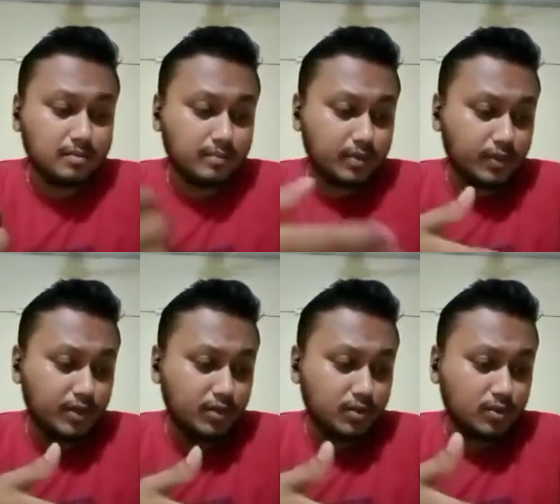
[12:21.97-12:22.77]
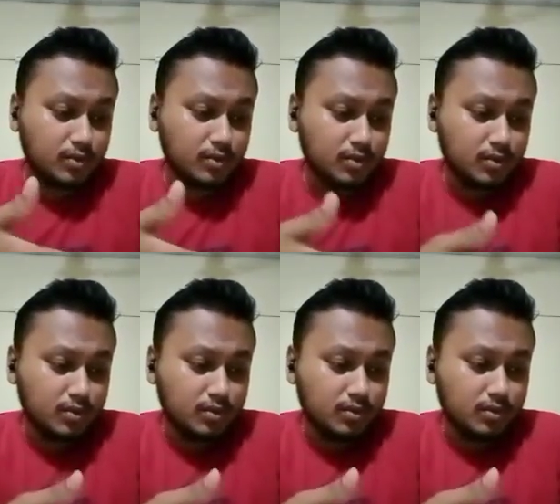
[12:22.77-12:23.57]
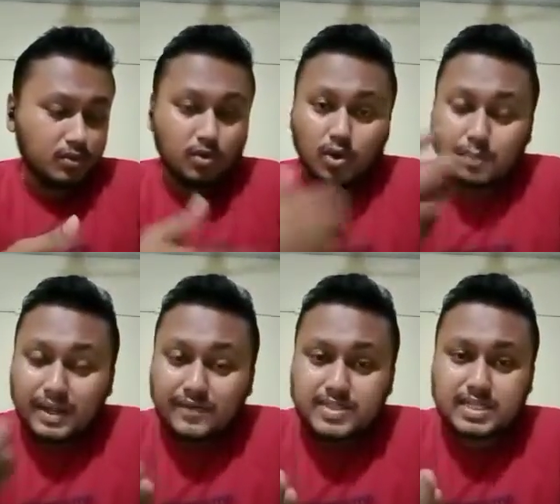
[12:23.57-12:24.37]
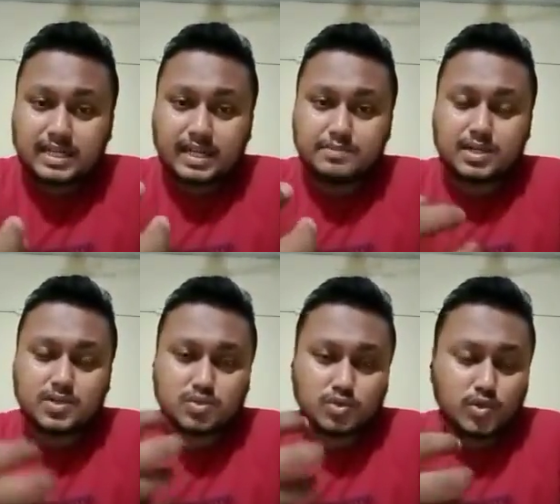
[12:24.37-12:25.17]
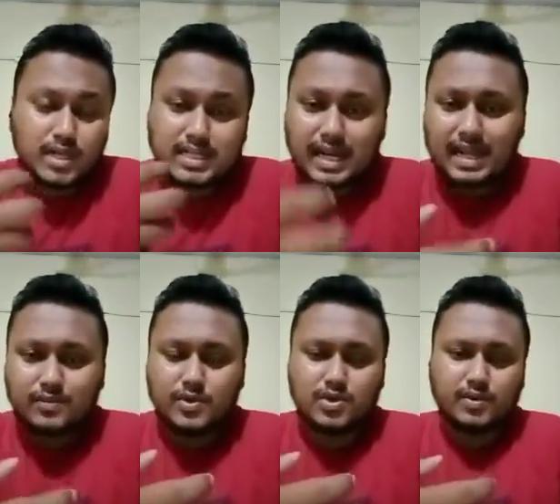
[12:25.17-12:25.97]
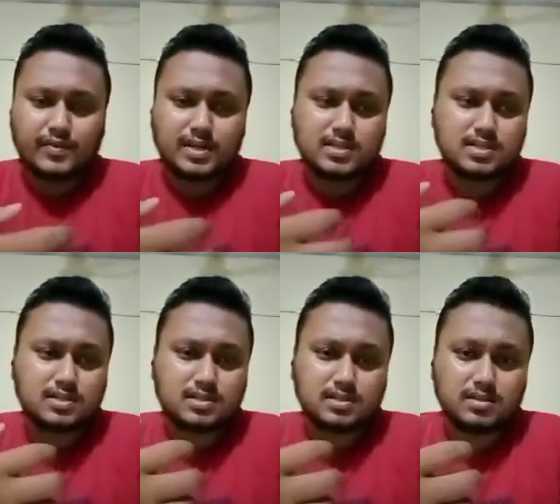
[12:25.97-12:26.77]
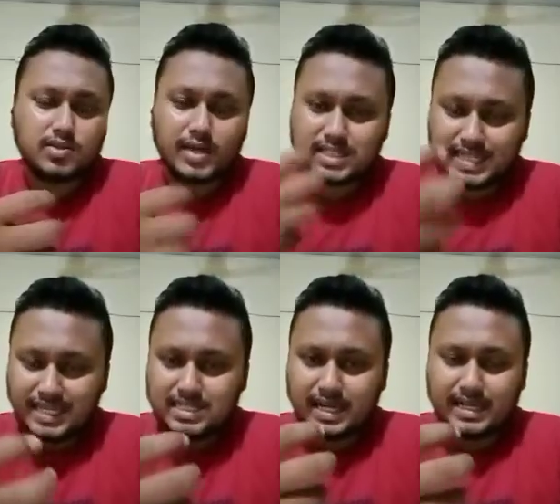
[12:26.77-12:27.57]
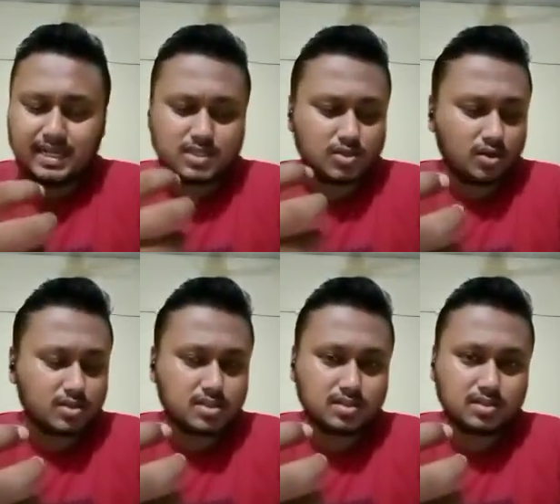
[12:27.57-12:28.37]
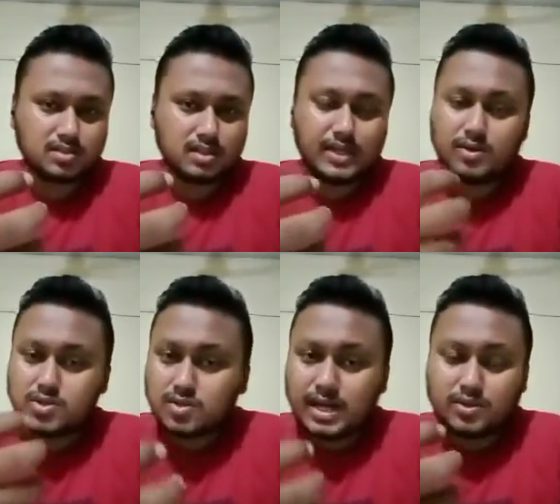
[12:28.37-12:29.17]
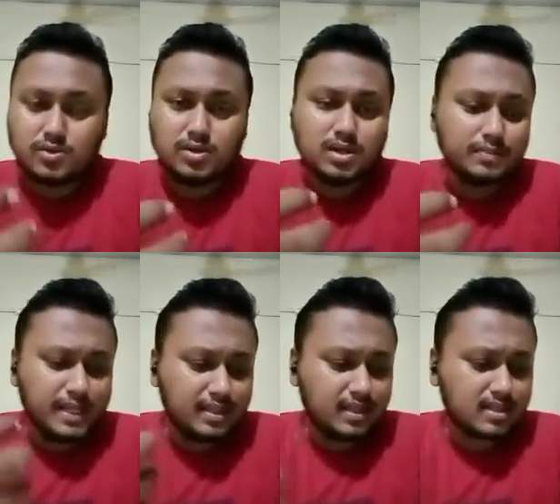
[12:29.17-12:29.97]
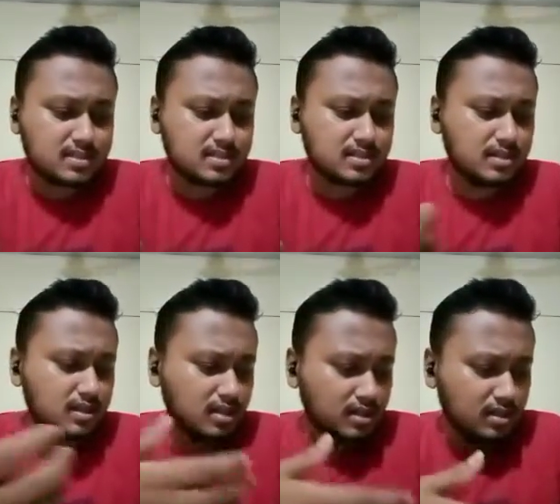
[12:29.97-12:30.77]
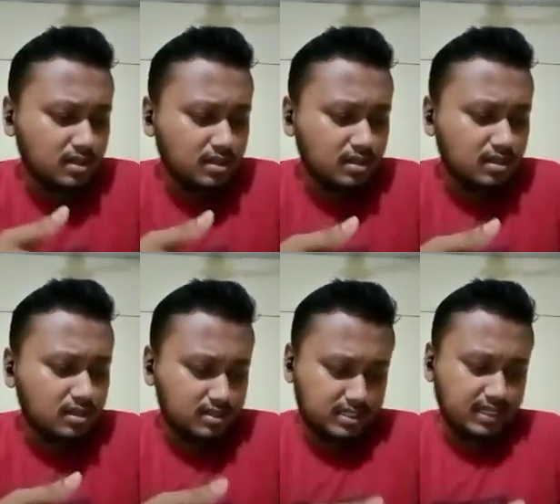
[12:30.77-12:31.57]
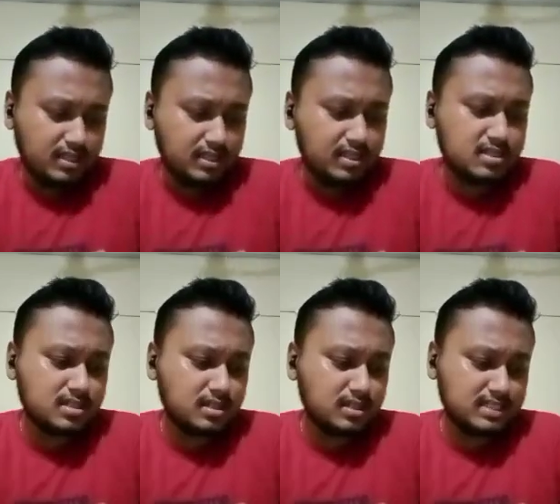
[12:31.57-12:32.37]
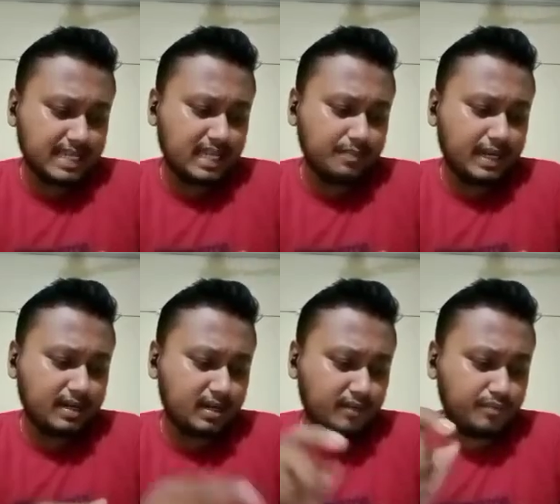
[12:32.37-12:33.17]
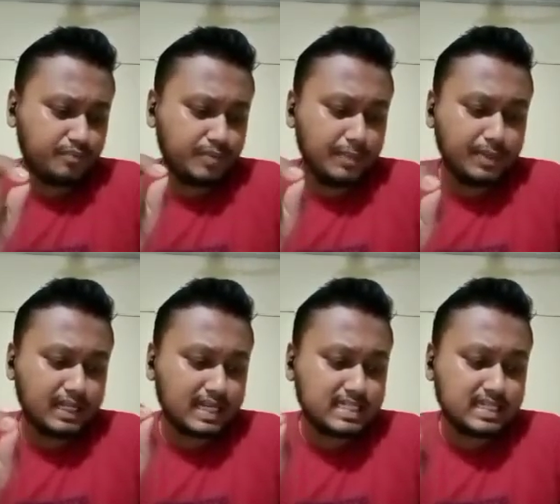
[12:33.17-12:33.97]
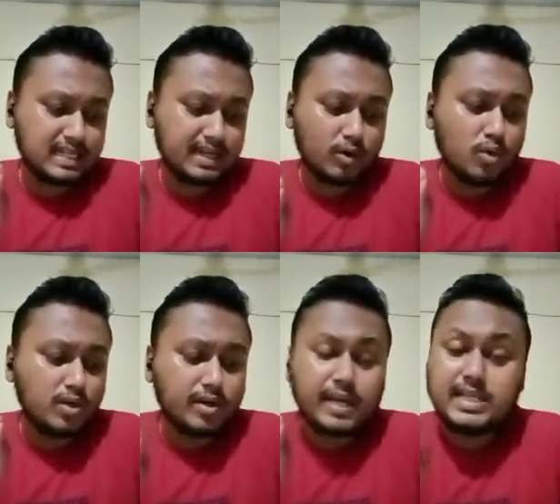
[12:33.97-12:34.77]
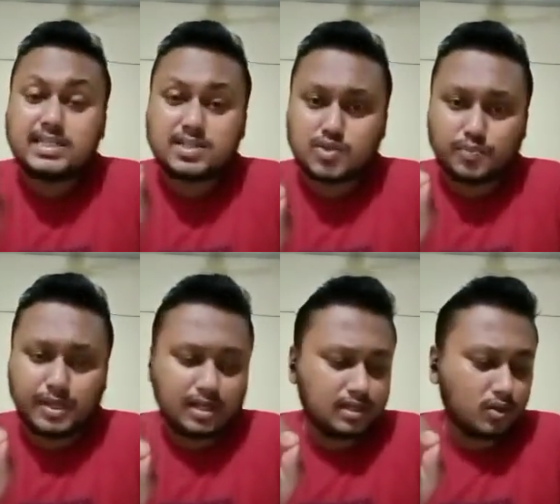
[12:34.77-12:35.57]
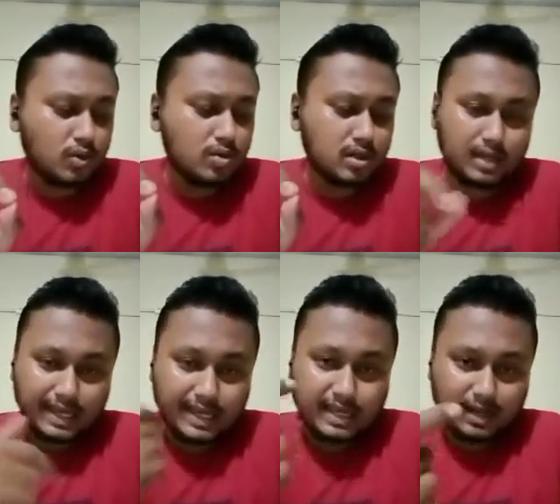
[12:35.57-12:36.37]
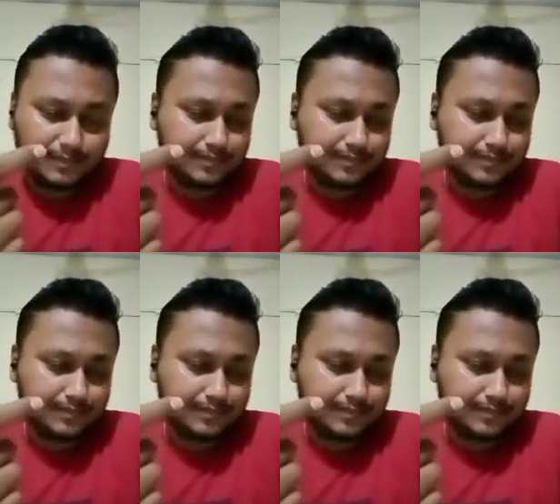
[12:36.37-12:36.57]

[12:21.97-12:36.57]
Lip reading: But when you go play physical games, you interact with your friends, you exchange ideas, thoughts, and you also get to learn many things. See this, the second paragraph. People consider their own region superior, their own area.